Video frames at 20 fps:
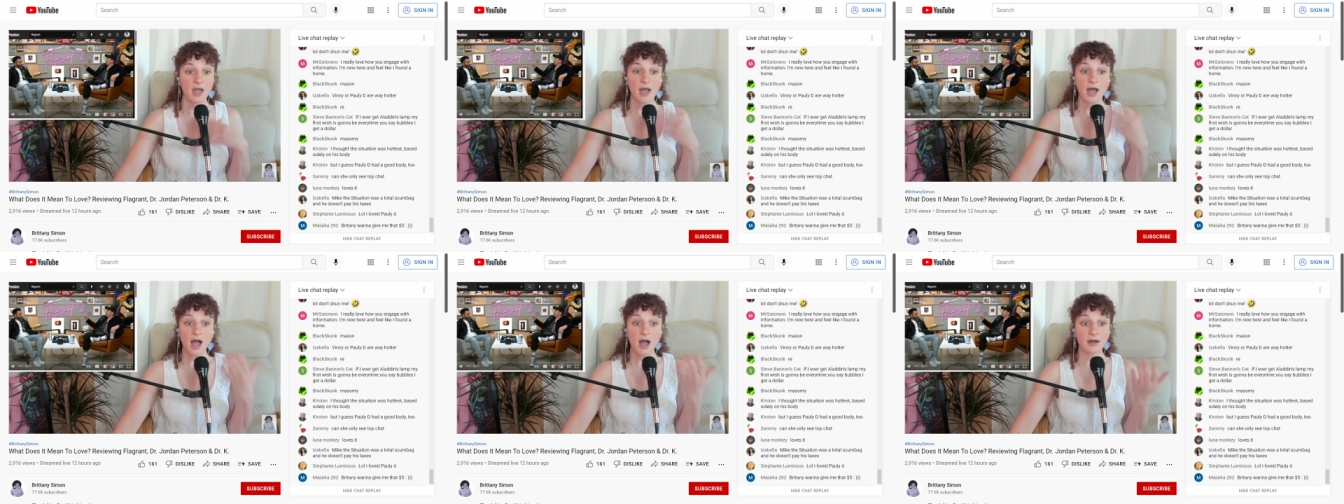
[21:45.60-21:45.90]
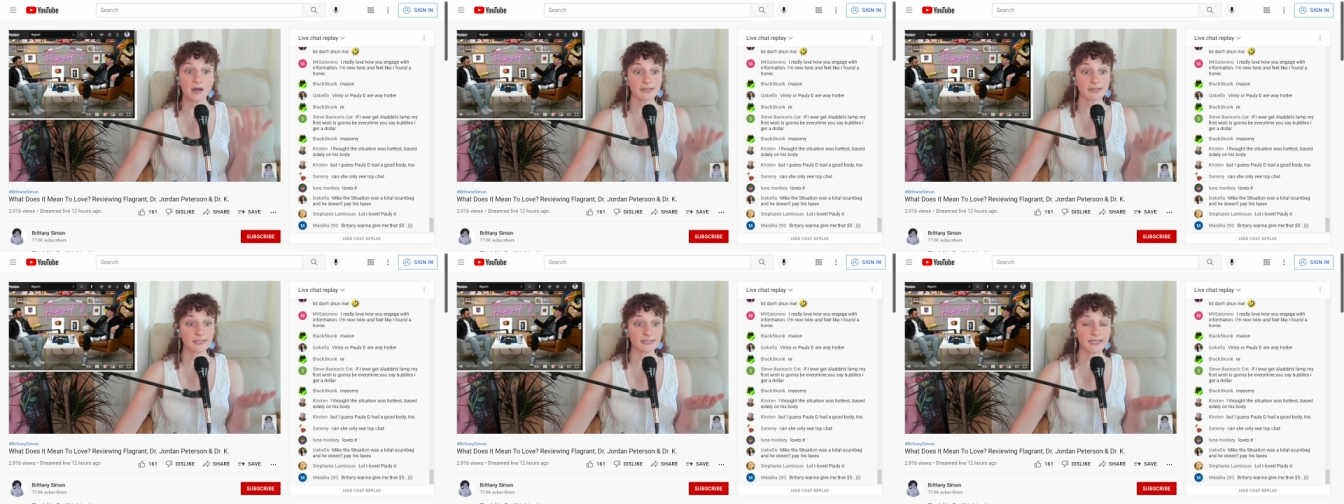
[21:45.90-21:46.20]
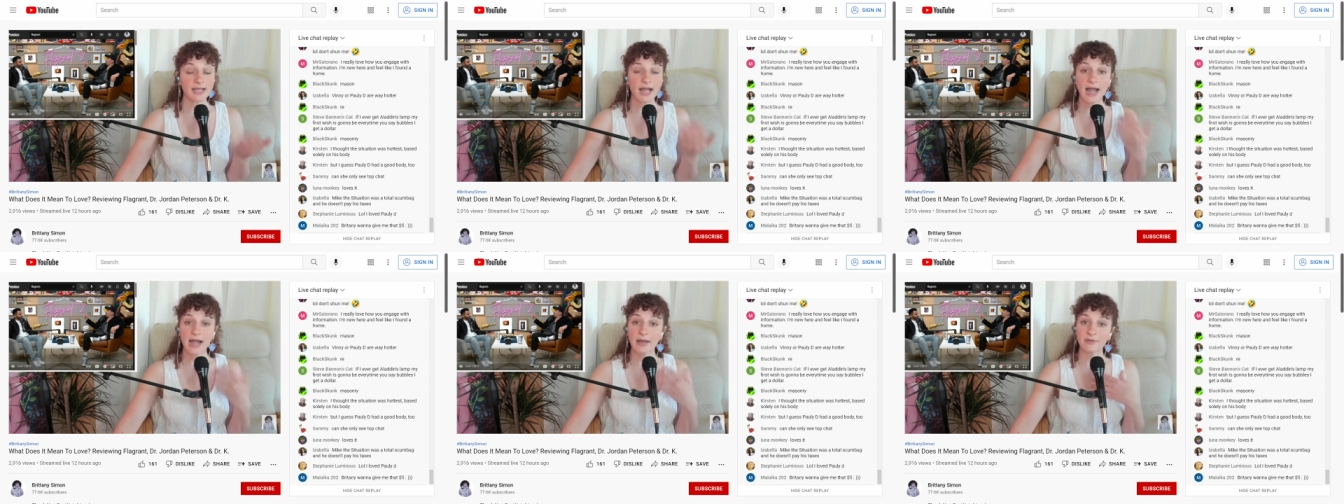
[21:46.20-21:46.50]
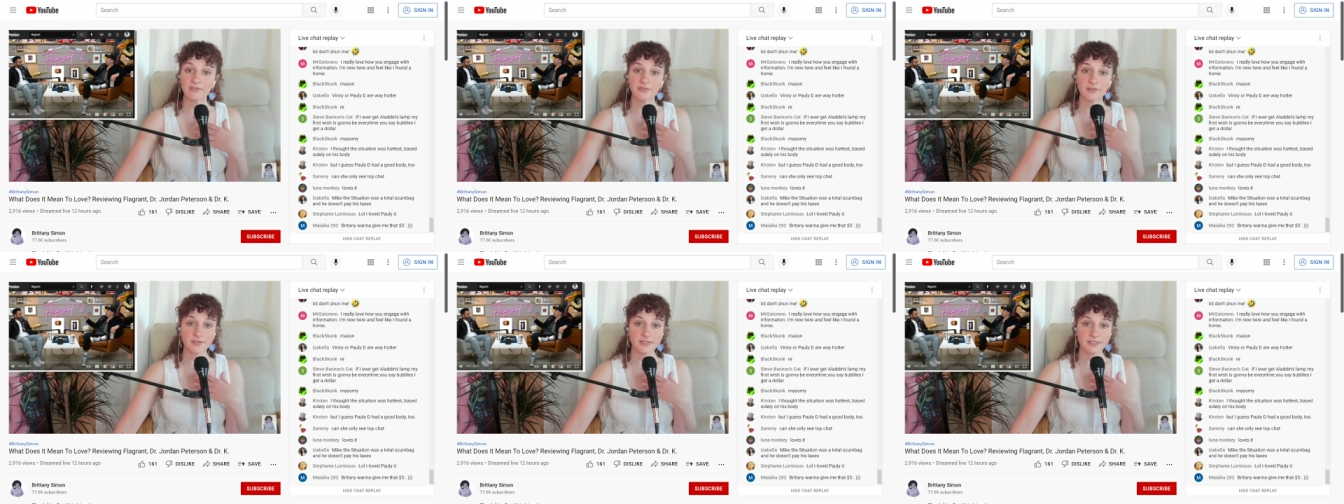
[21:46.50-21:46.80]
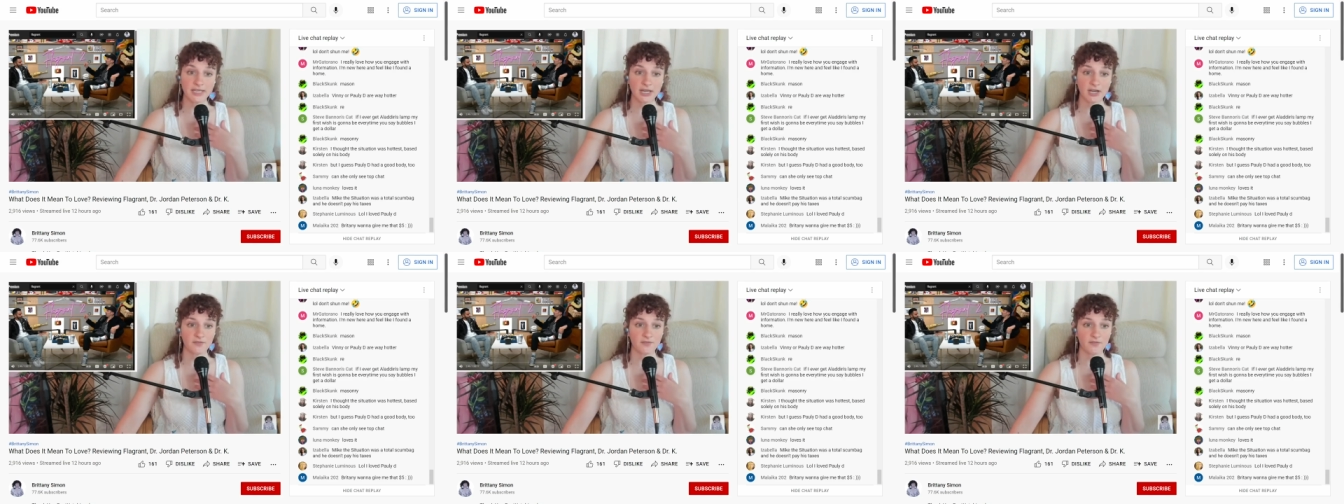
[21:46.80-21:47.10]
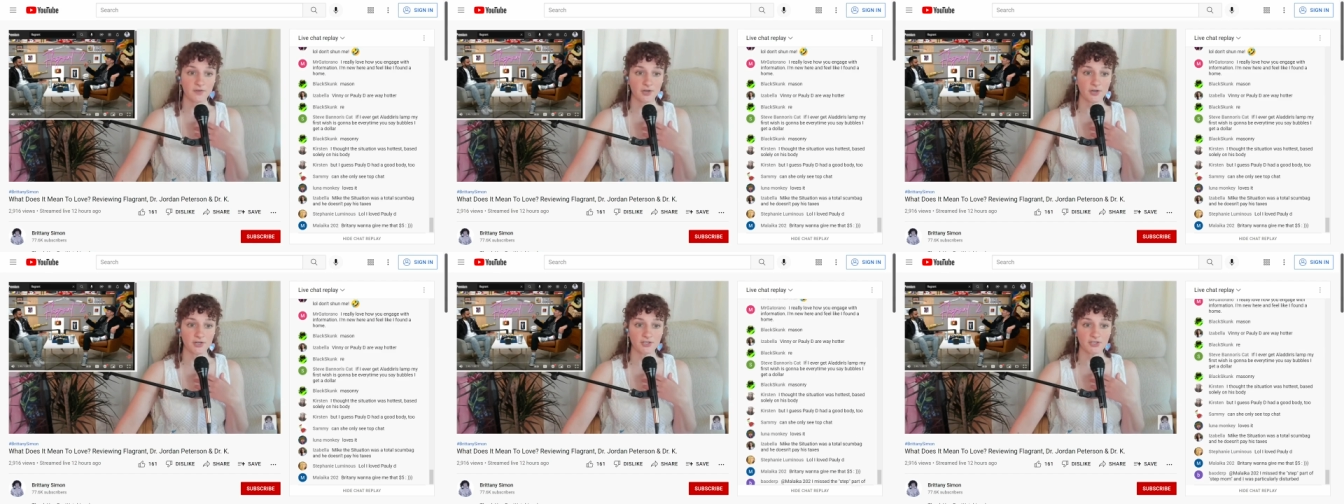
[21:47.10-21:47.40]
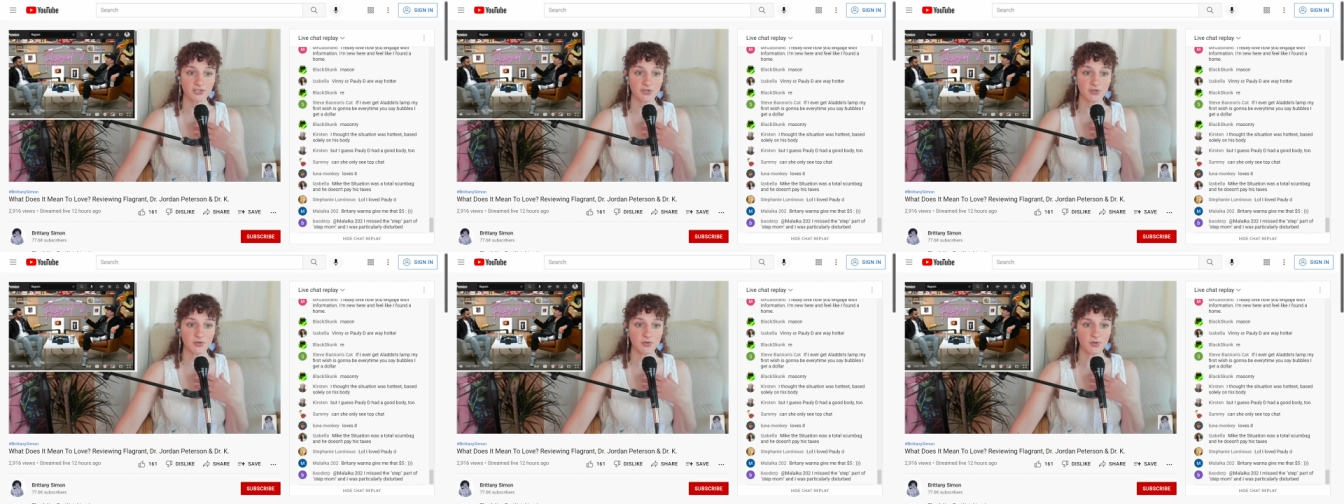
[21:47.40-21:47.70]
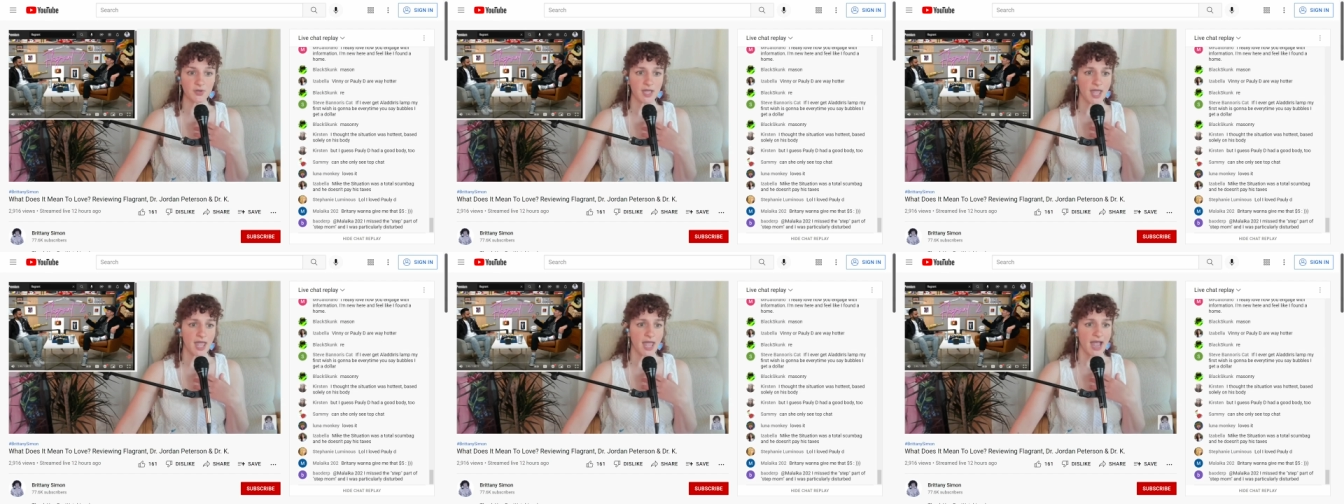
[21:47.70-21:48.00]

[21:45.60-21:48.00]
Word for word: Honestly, I would feel scared for her too,